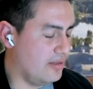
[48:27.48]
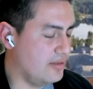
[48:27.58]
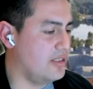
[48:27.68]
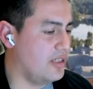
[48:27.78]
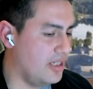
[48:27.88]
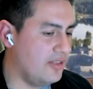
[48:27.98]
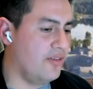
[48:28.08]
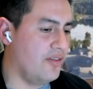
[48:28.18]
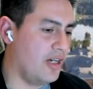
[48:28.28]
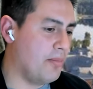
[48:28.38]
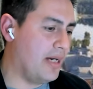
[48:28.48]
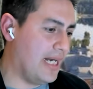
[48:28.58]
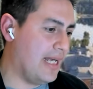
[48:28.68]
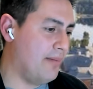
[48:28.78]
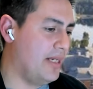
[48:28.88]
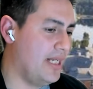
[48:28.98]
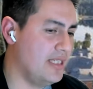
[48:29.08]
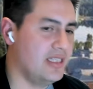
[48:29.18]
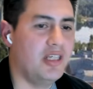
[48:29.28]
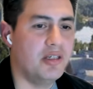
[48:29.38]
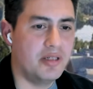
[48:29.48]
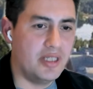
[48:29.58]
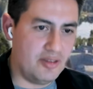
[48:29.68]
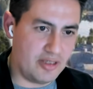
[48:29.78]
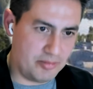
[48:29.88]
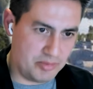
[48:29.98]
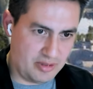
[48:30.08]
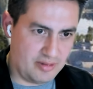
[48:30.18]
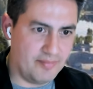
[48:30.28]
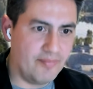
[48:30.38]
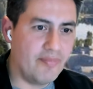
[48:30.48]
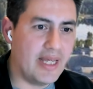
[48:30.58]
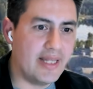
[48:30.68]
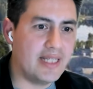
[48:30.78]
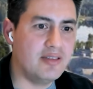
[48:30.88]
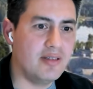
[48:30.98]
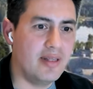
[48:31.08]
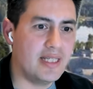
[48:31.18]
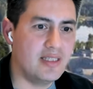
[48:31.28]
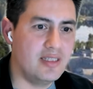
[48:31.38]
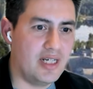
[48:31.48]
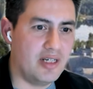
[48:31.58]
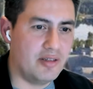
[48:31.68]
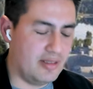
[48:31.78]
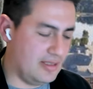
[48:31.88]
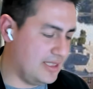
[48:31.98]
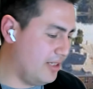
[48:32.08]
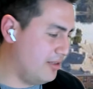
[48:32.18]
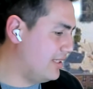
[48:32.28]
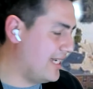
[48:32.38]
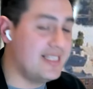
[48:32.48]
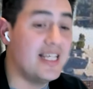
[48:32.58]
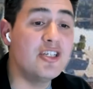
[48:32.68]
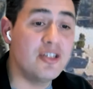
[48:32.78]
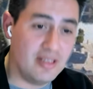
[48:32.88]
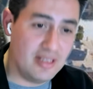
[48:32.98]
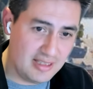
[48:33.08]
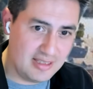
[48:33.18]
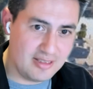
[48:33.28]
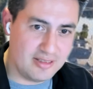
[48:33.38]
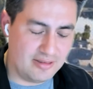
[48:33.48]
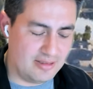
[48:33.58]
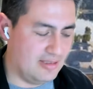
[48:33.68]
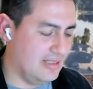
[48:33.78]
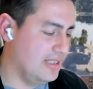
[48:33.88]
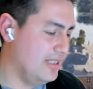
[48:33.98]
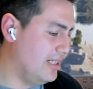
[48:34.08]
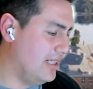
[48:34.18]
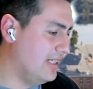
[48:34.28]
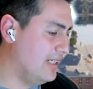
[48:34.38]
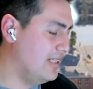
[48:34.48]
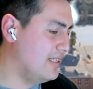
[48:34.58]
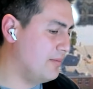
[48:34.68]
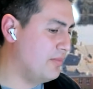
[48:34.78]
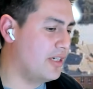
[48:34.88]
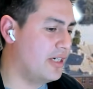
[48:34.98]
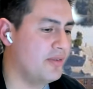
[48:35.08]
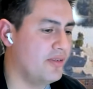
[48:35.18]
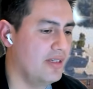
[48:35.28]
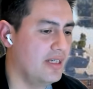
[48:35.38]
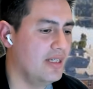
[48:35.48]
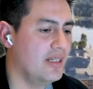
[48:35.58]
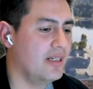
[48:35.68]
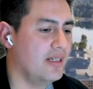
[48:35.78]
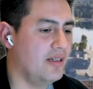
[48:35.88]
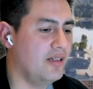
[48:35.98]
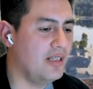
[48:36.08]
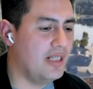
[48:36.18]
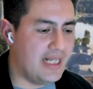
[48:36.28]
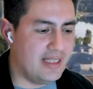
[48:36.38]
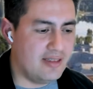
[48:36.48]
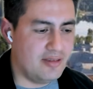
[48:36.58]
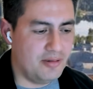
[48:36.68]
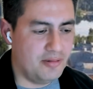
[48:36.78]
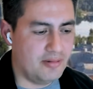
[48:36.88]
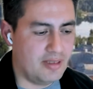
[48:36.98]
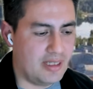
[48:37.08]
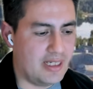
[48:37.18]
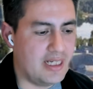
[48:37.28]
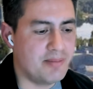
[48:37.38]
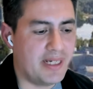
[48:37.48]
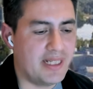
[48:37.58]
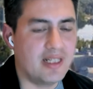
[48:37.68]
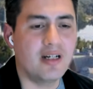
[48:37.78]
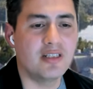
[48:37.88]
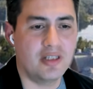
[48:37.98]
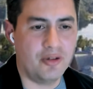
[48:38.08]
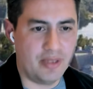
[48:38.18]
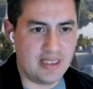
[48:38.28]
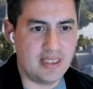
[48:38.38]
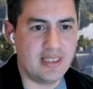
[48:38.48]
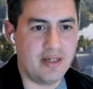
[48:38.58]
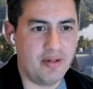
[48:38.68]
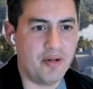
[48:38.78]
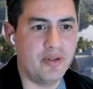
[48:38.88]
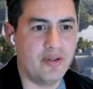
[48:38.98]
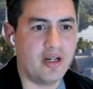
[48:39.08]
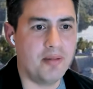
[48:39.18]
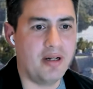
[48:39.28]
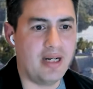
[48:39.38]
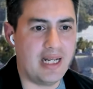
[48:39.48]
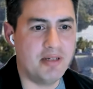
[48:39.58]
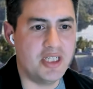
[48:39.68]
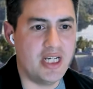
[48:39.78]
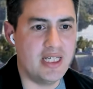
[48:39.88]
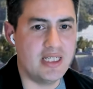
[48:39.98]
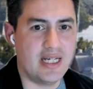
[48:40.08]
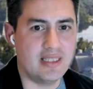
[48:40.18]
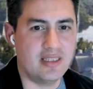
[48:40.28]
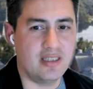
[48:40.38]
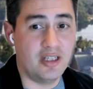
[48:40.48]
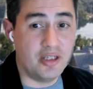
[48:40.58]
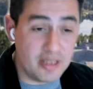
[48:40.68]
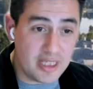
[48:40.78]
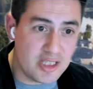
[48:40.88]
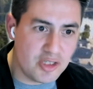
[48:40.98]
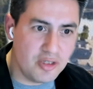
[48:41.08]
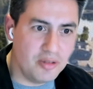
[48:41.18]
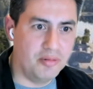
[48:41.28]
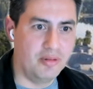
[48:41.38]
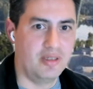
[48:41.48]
starting to talk about climate in security terms. That securitization is called in some terms, could lead to unexpected consequences that we talk about climate change as a security issue,